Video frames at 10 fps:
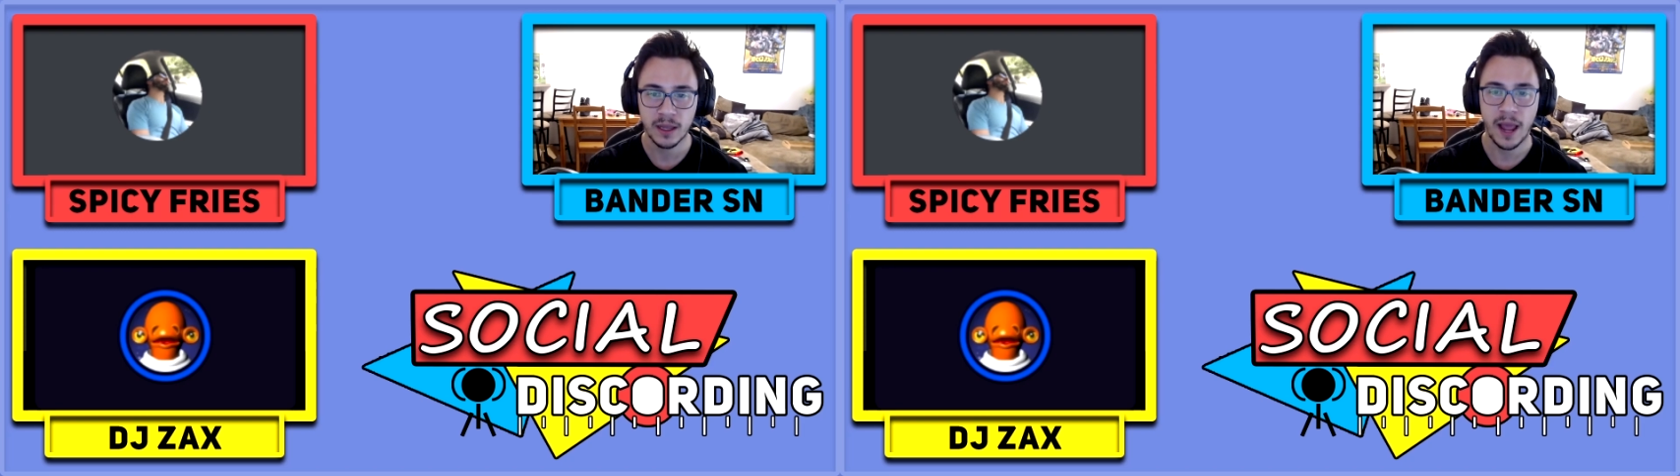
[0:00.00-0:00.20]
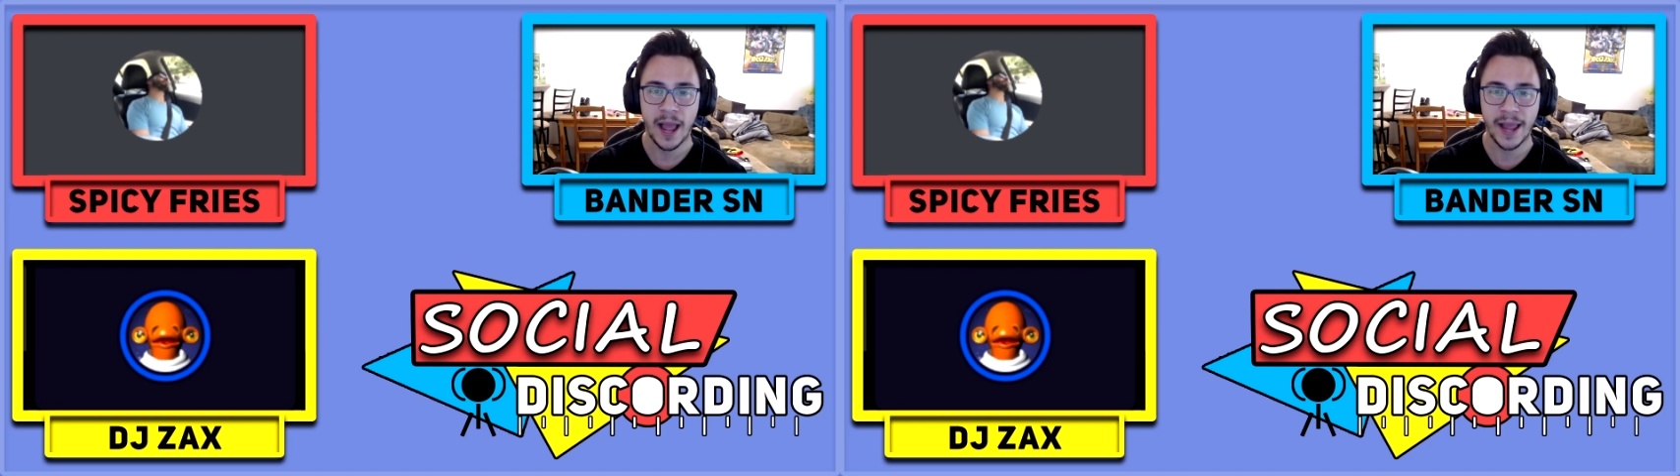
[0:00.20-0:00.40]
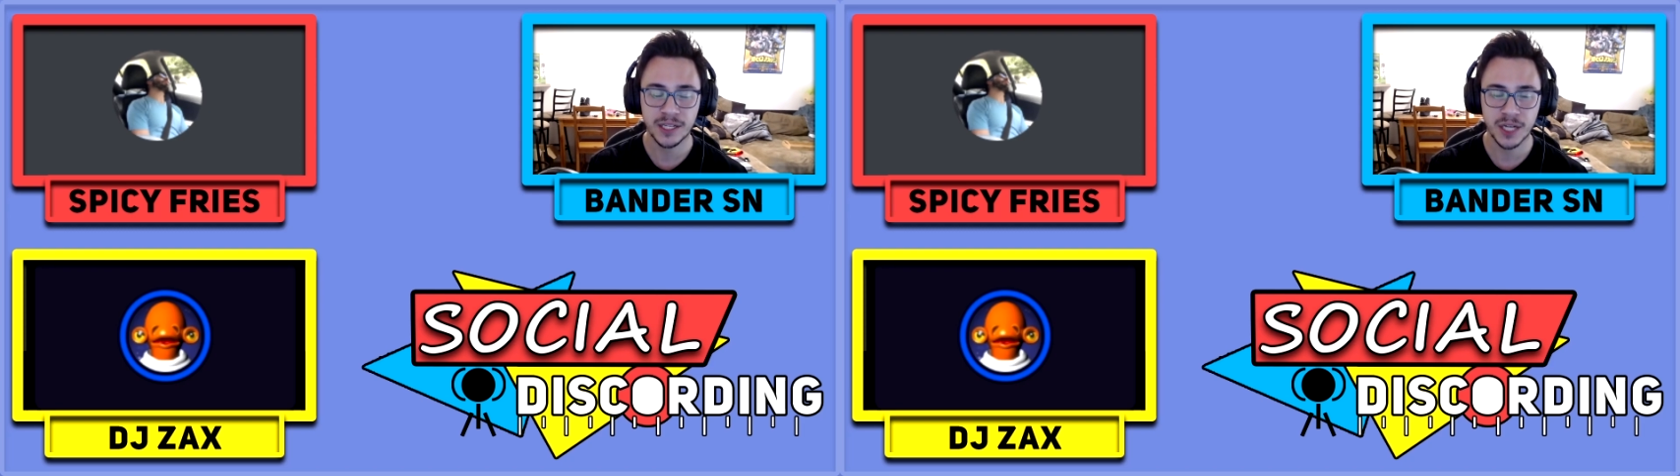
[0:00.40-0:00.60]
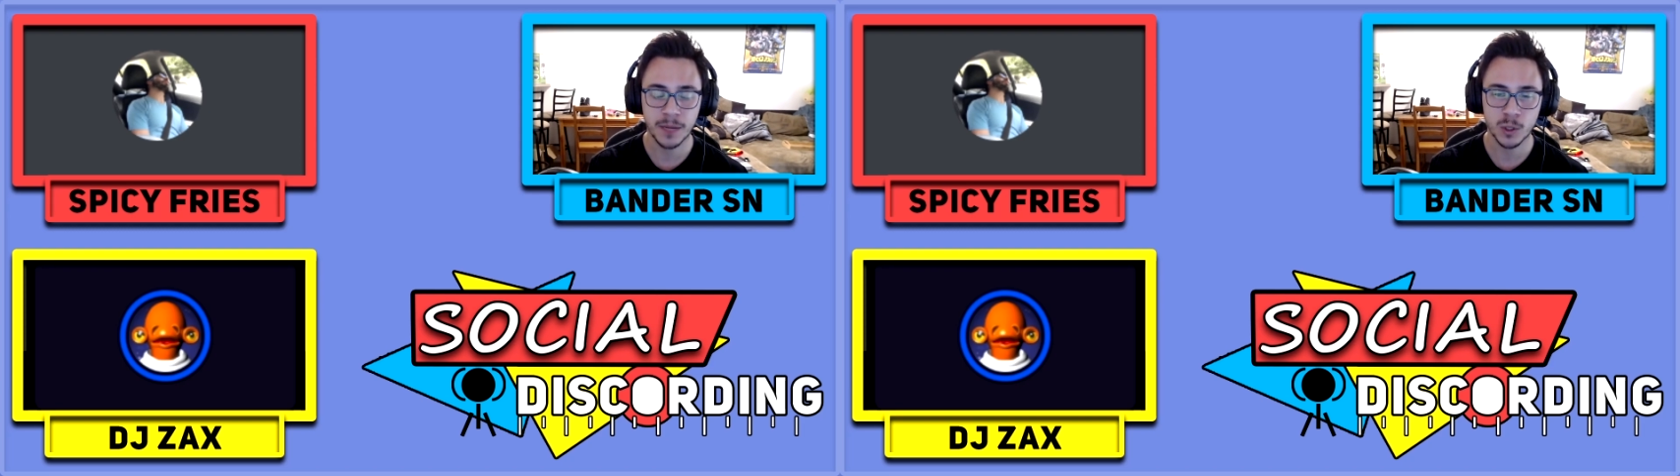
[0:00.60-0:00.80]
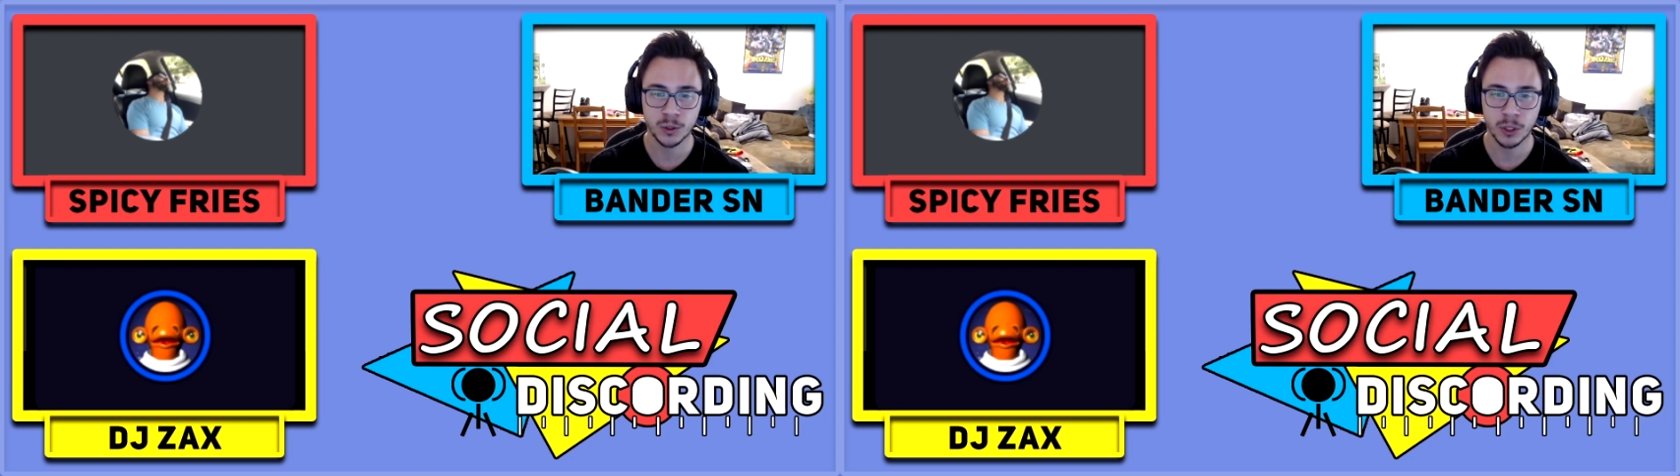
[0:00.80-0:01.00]
hey, James
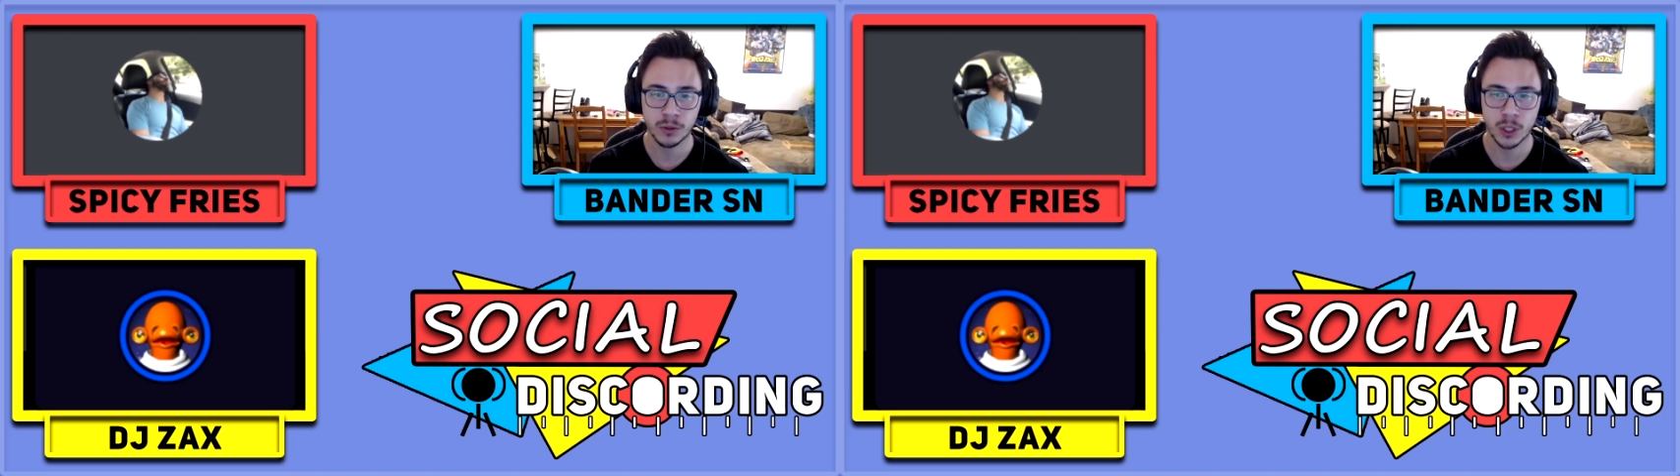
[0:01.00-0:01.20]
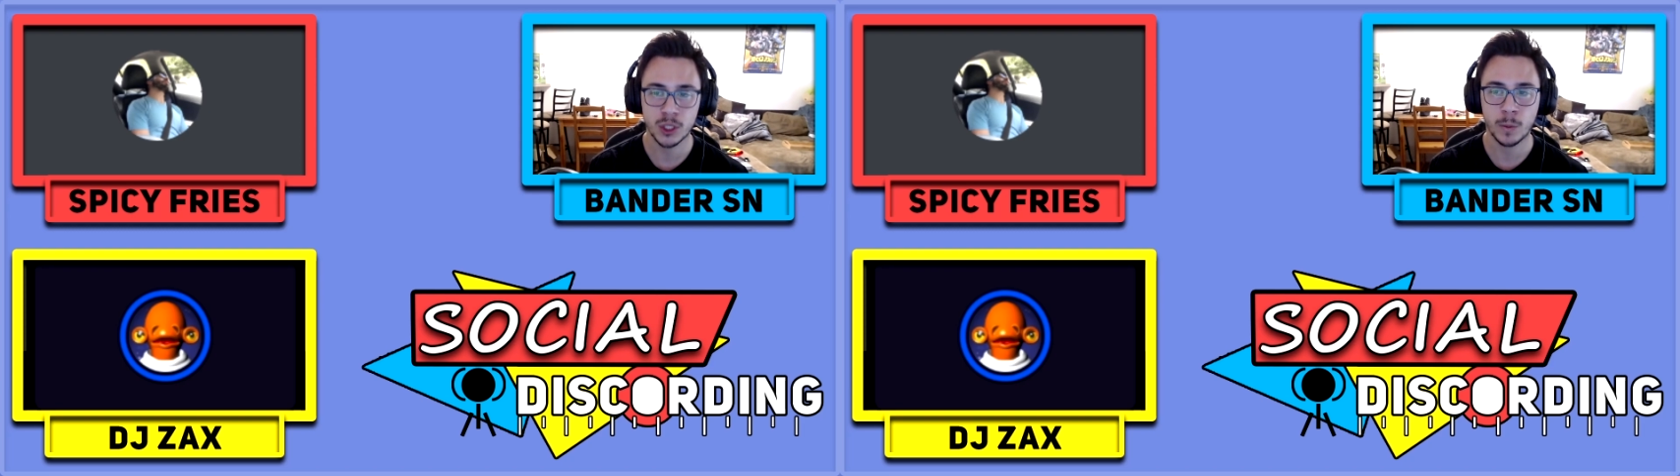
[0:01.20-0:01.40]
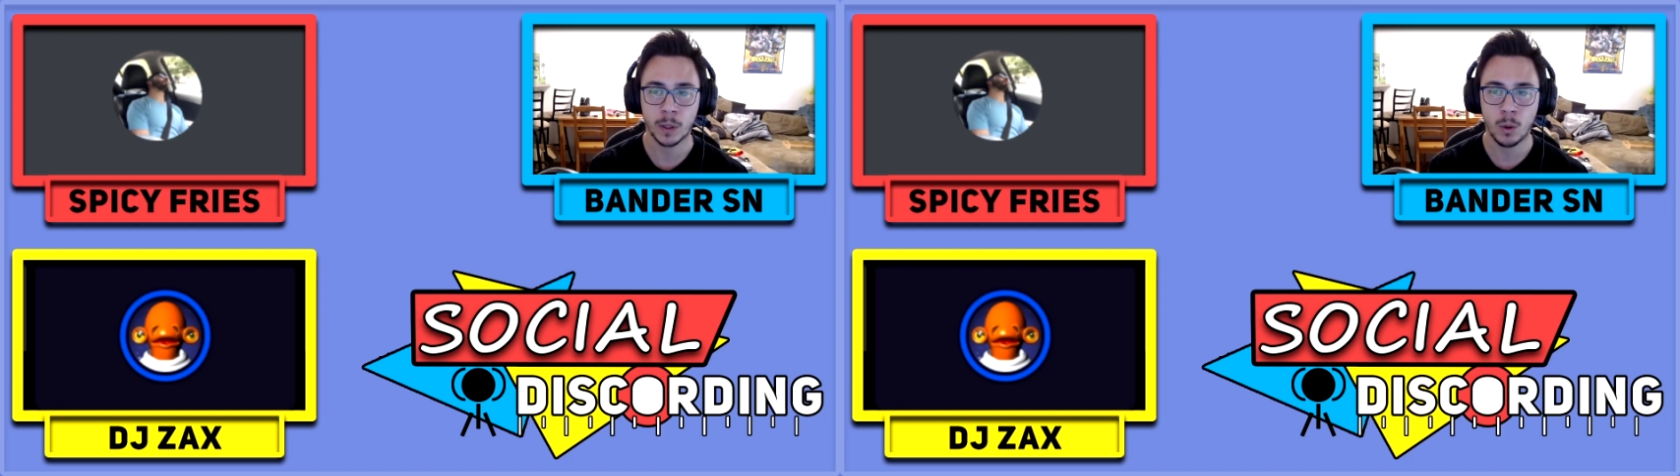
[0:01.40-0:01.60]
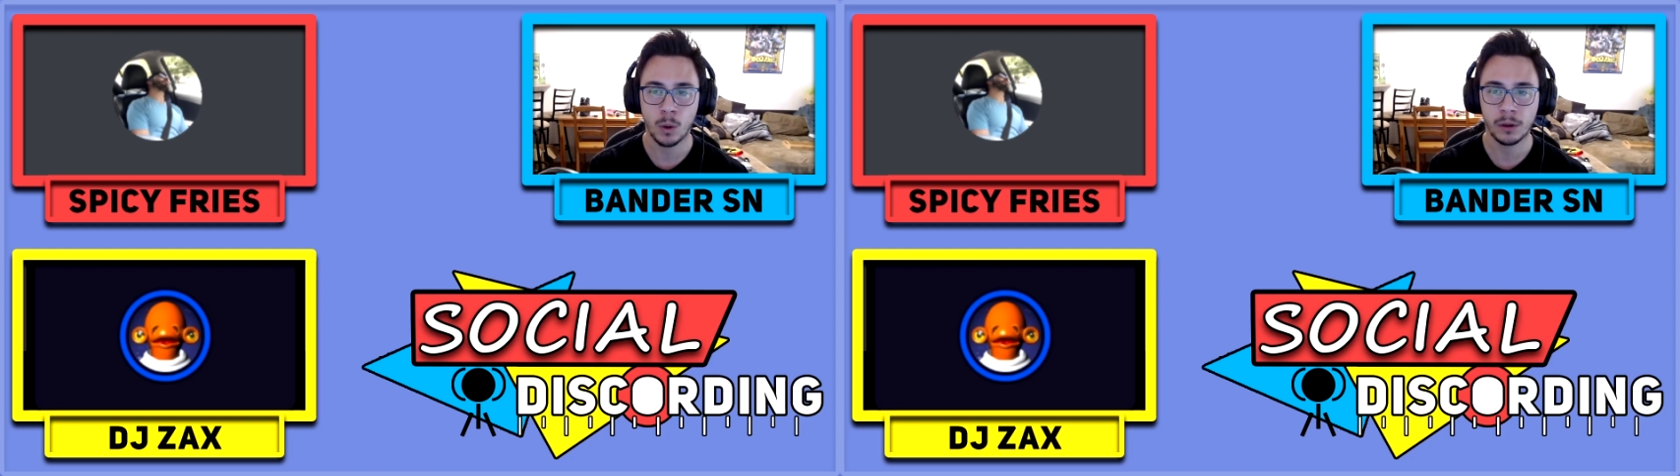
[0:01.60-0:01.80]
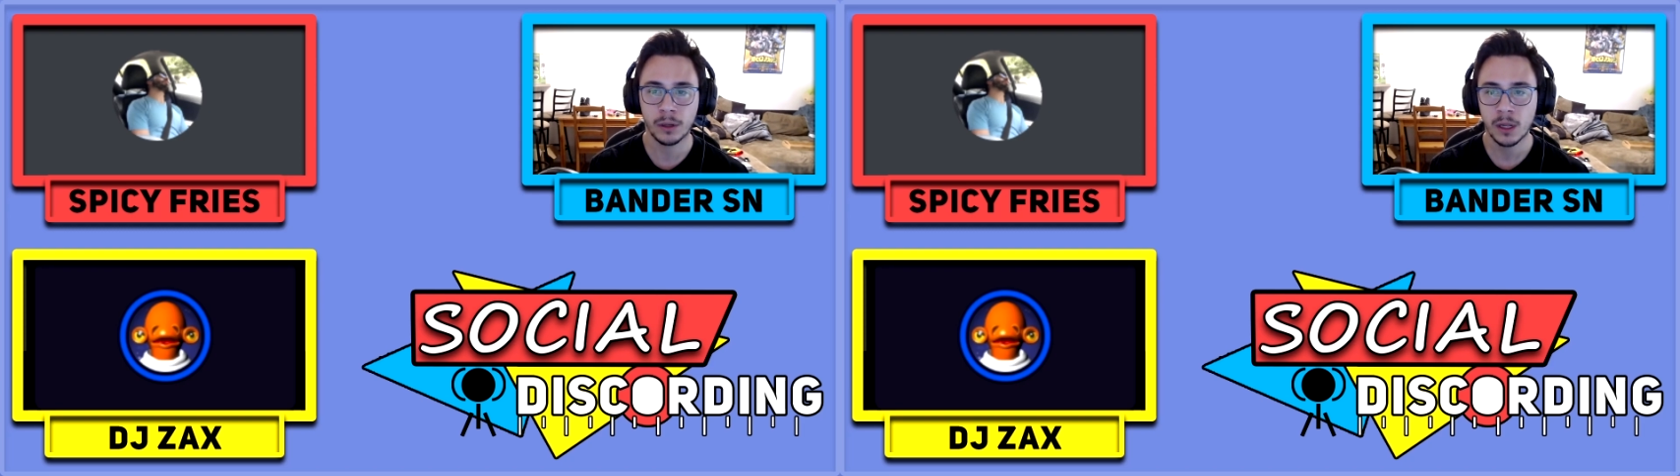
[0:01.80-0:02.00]
Earl Jones, could you
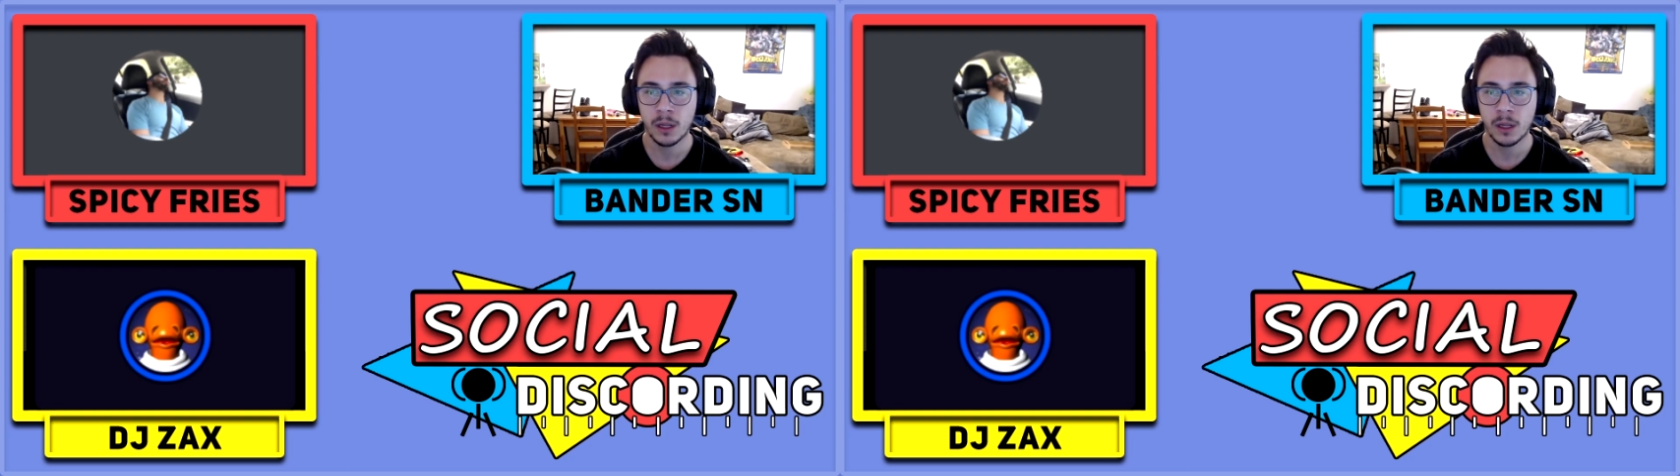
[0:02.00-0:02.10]
record